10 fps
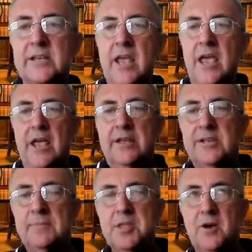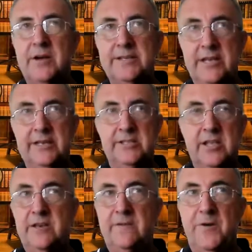And some of the ideas
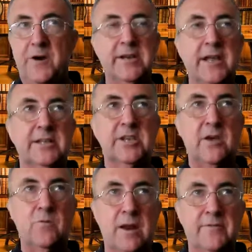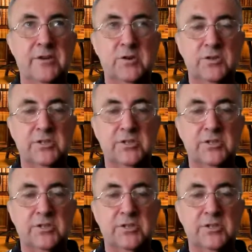that you find aren't so relevant or